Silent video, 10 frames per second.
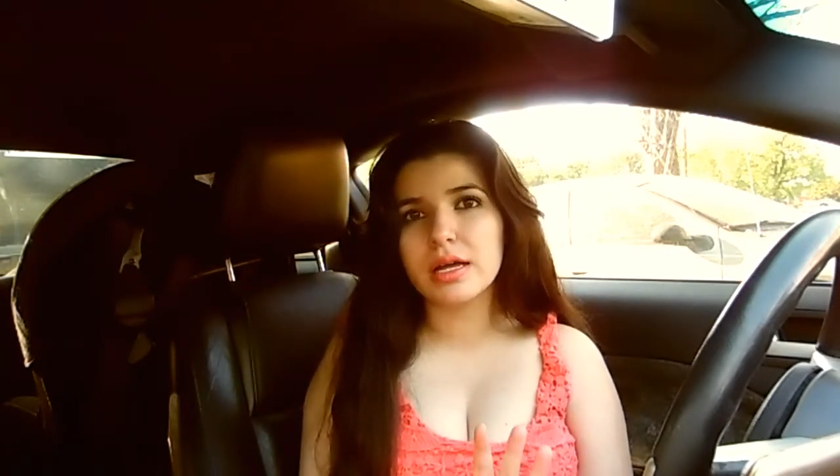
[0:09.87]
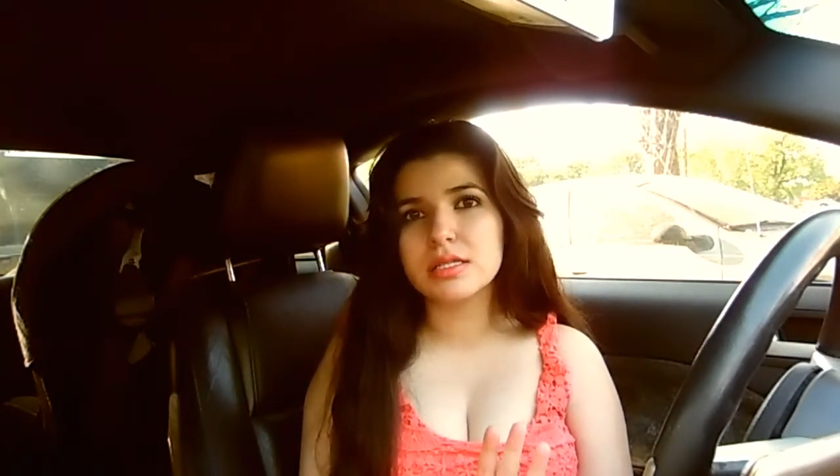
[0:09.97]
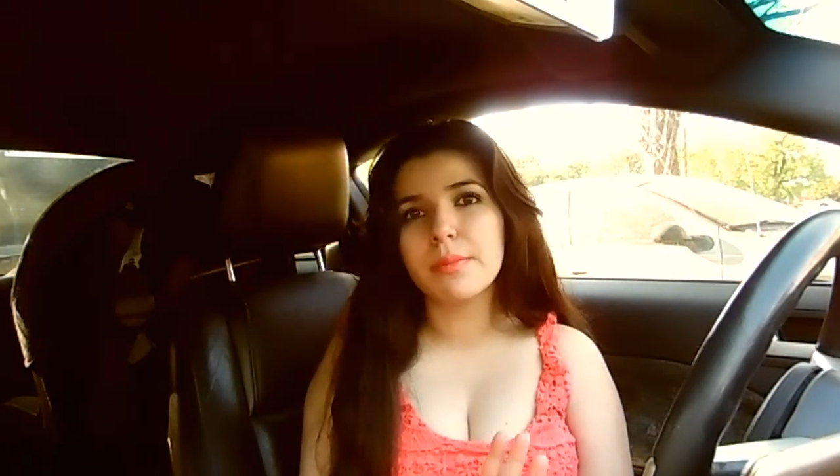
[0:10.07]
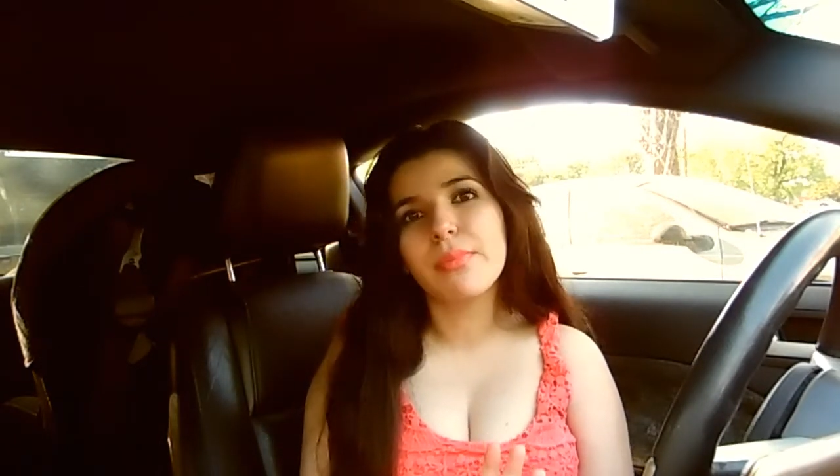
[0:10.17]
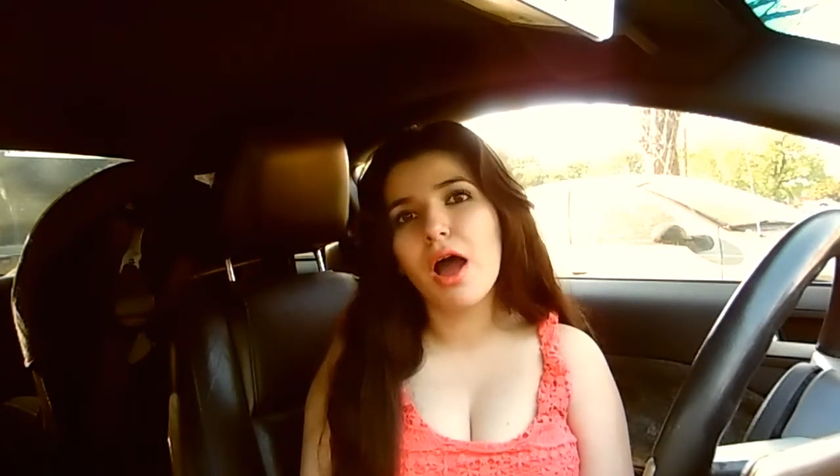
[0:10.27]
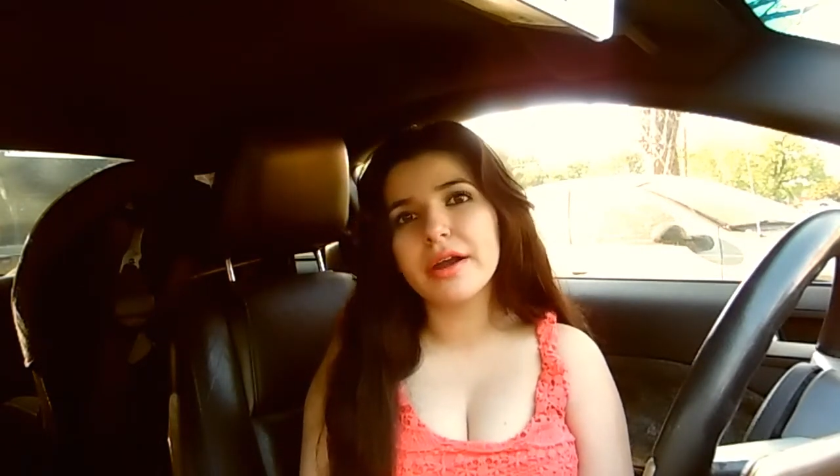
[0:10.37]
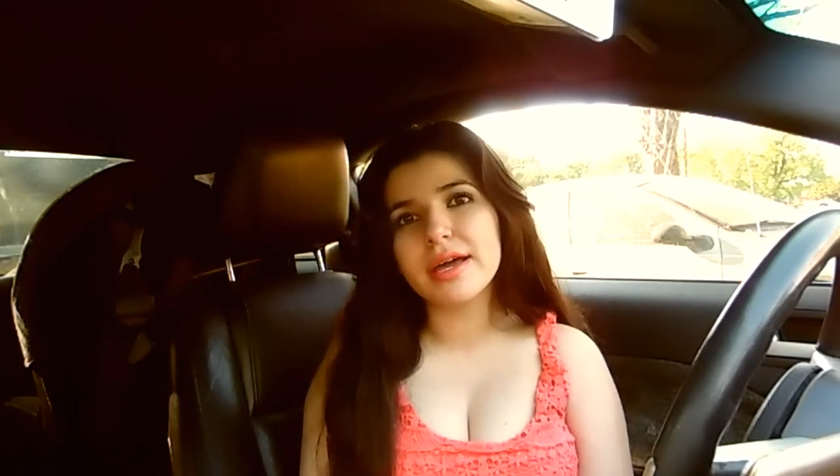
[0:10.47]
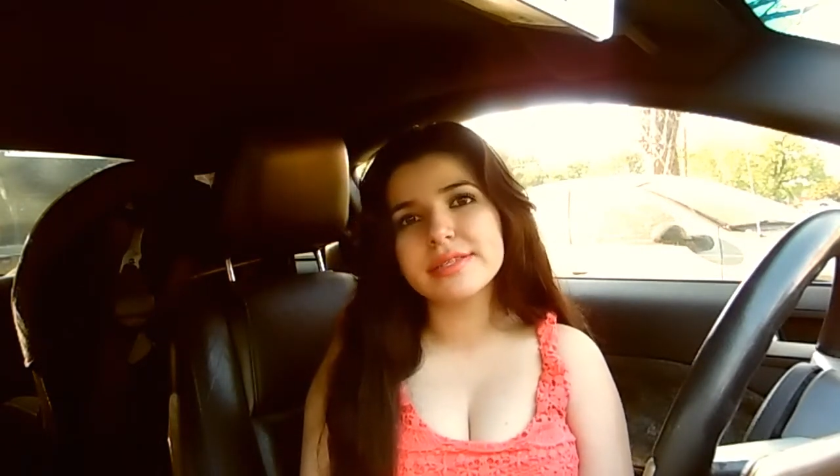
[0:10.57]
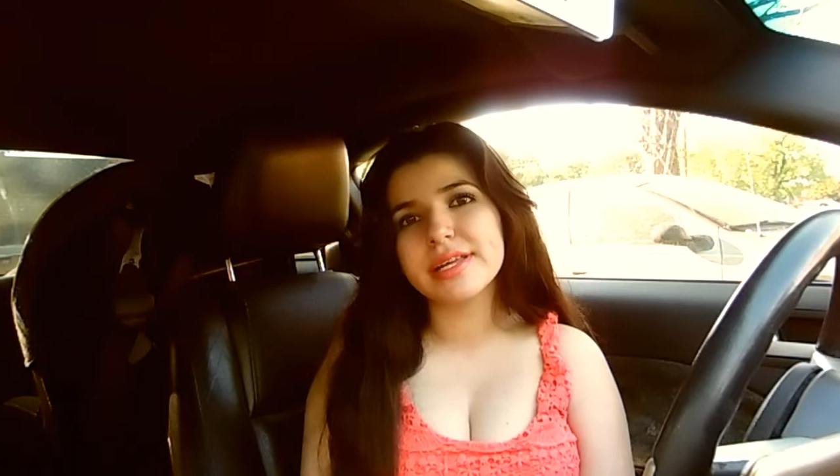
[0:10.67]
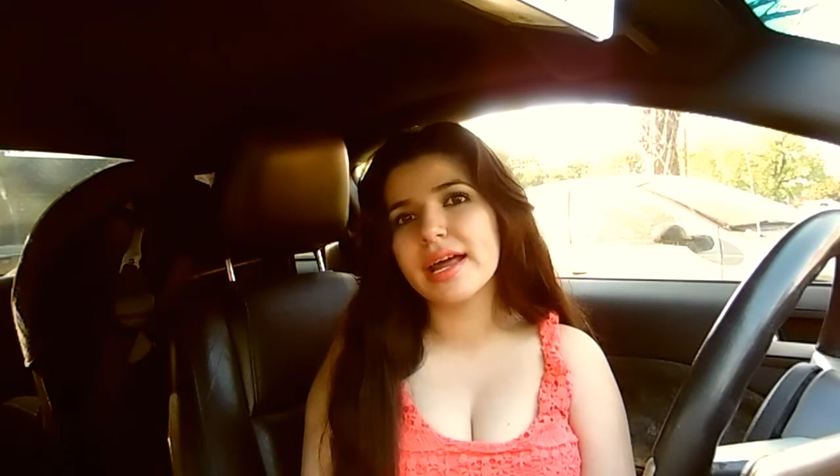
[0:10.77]
some
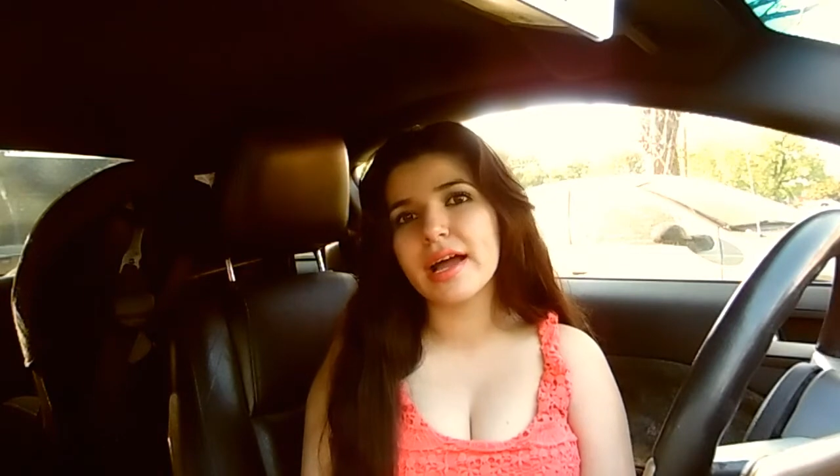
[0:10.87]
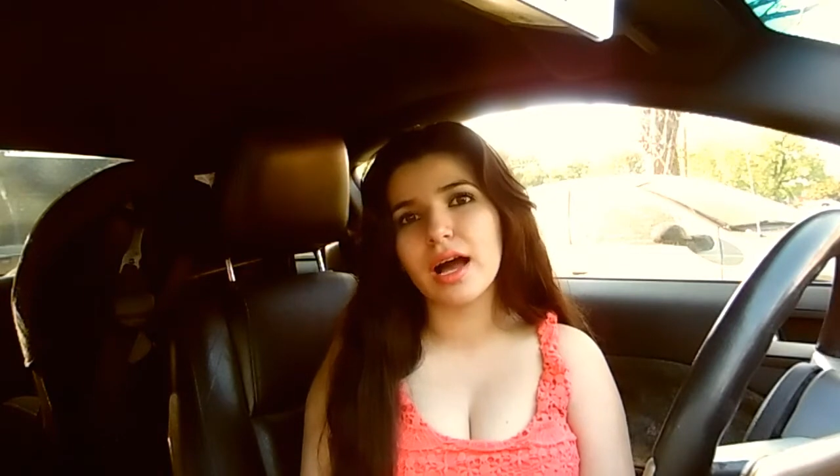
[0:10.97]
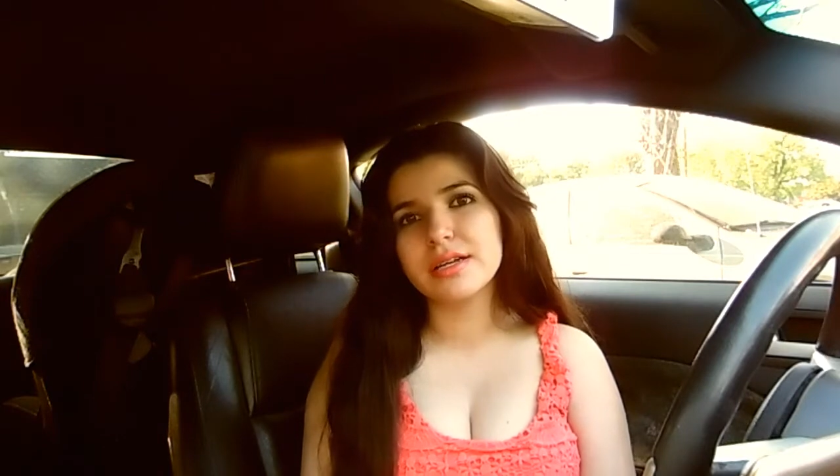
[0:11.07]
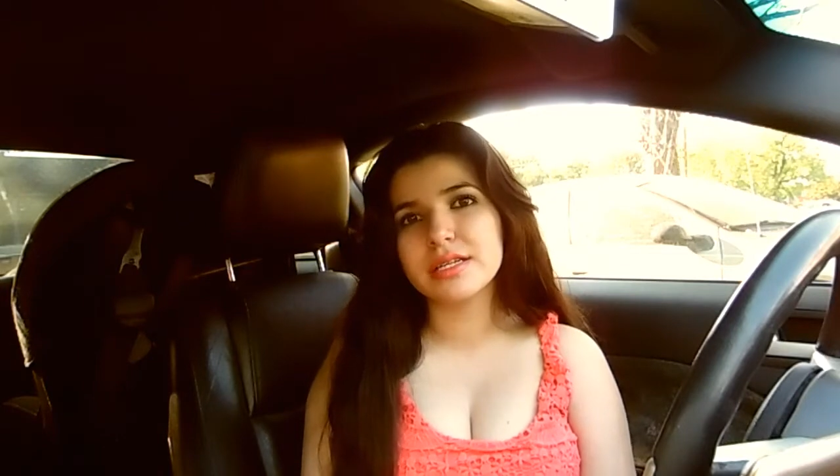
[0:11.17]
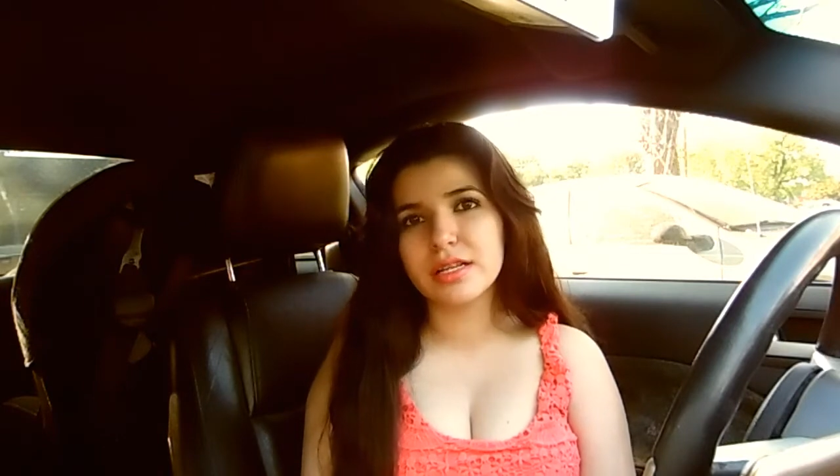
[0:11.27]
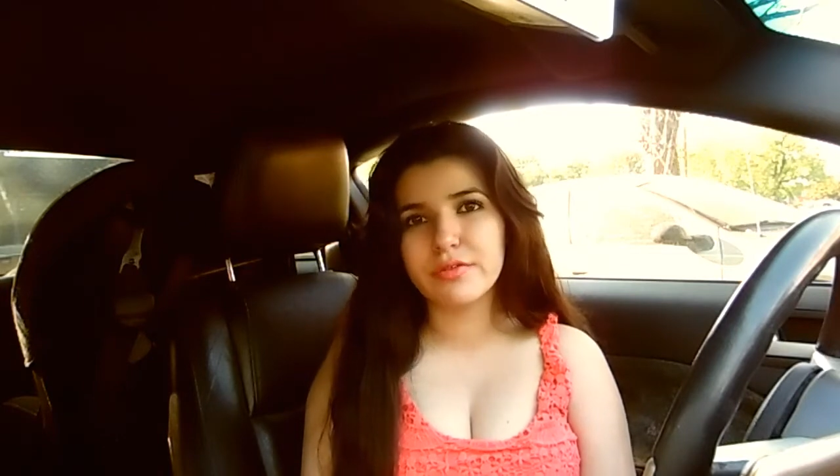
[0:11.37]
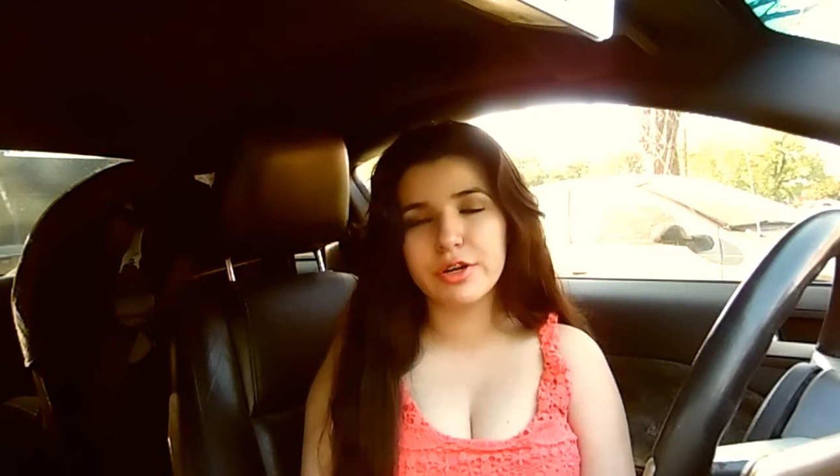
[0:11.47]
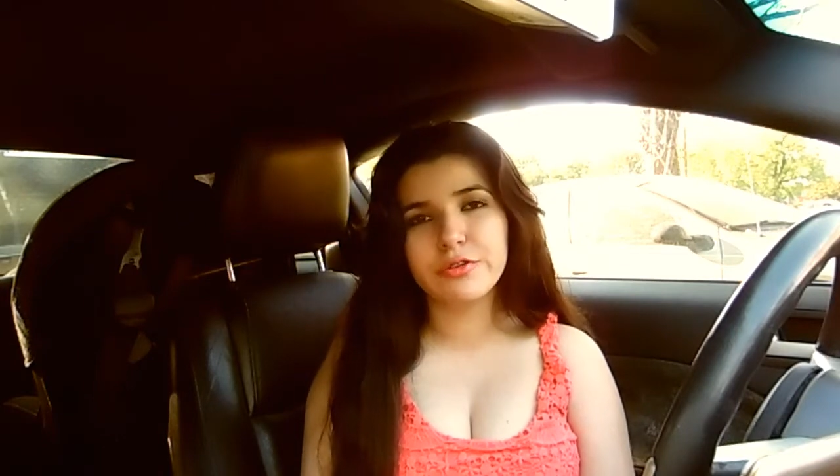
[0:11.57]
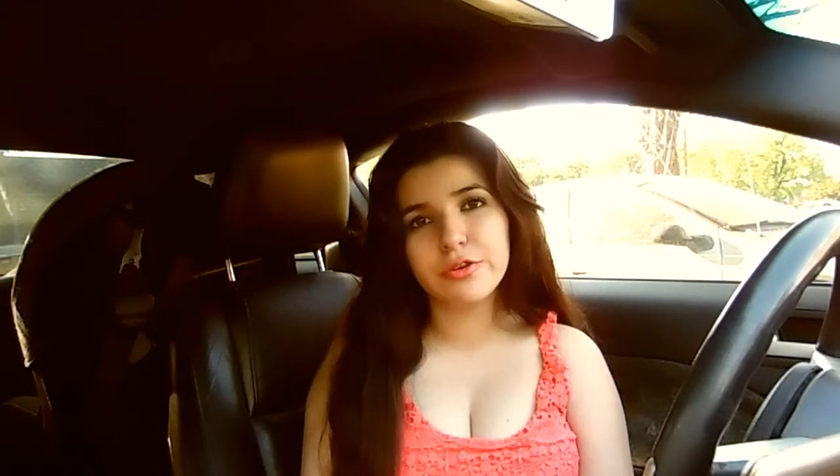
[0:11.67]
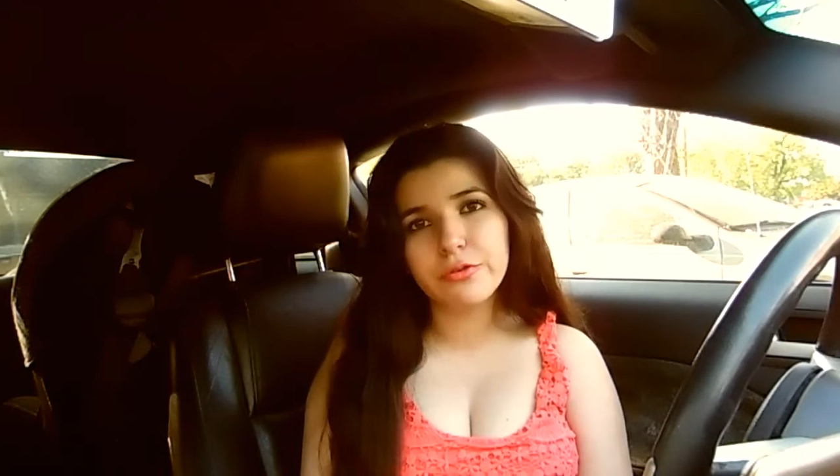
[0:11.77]
products that I got delivered for